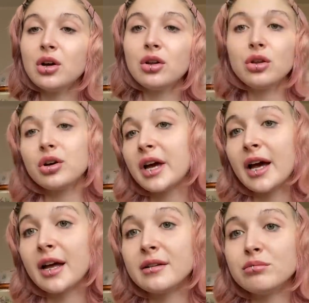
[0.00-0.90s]
look
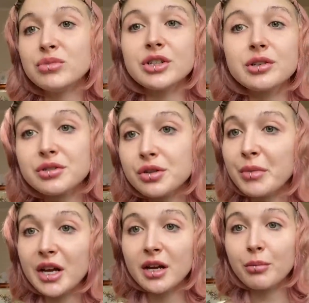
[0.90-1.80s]
at your social
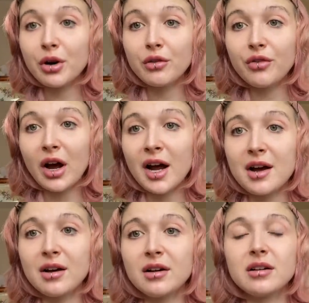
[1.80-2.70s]
media
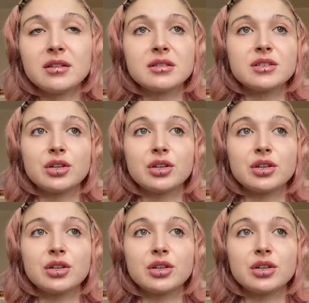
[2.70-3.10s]
profiles,